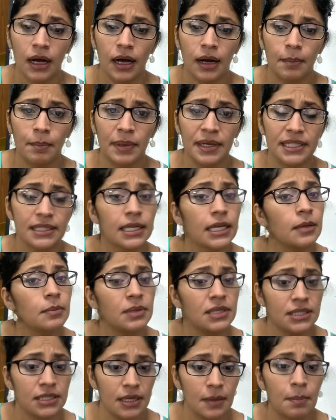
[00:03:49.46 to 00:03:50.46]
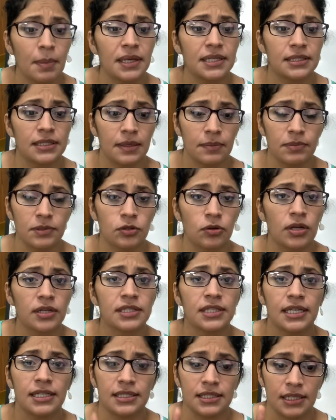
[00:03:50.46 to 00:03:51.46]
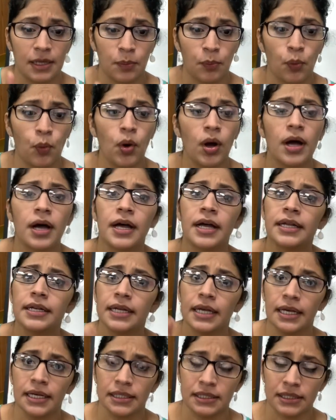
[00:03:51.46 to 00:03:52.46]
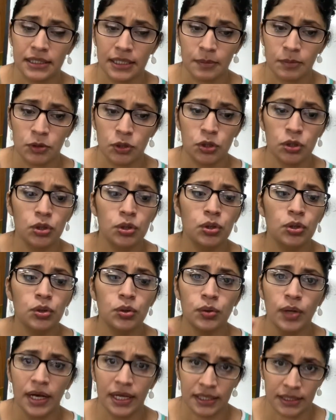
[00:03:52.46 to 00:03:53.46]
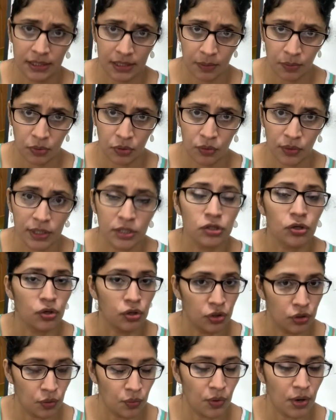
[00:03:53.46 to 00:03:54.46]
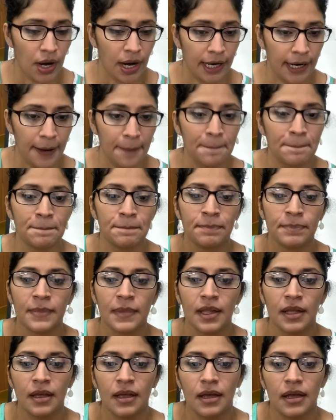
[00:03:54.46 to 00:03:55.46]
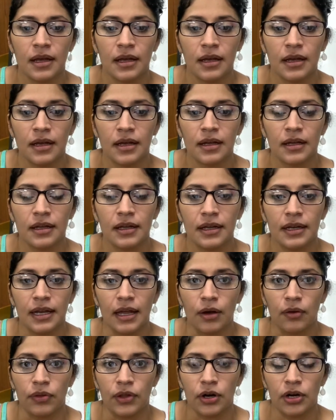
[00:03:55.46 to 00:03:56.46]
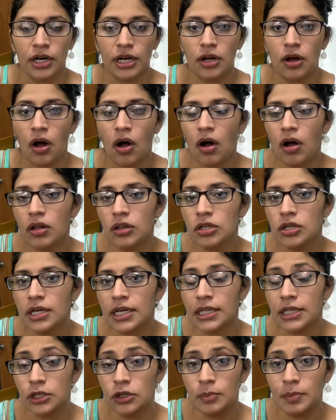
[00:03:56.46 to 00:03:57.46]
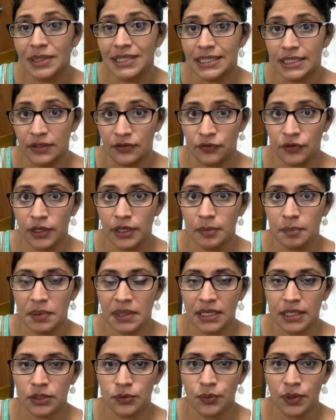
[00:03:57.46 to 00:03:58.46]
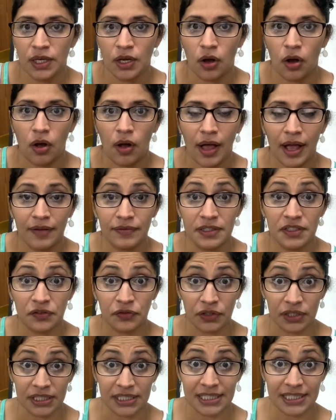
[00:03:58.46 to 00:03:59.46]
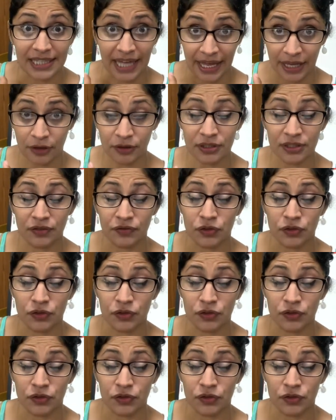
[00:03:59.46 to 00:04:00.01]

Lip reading: But it's going to be step by step. So I'll say step 1 and step 2 and step 3 so you know where I am. Now, they're going to all look a little bit different because we all have different styles of